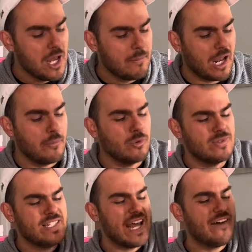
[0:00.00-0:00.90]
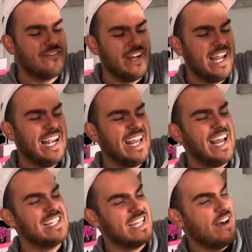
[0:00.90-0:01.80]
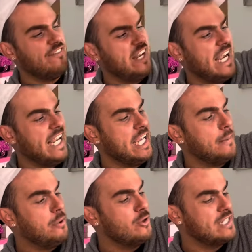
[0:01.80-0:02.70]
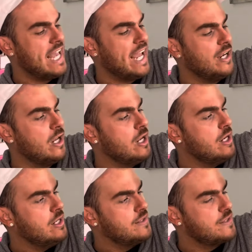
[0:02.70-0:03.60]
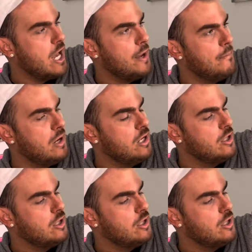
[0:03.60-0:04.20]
but I will definitely, definitely put in some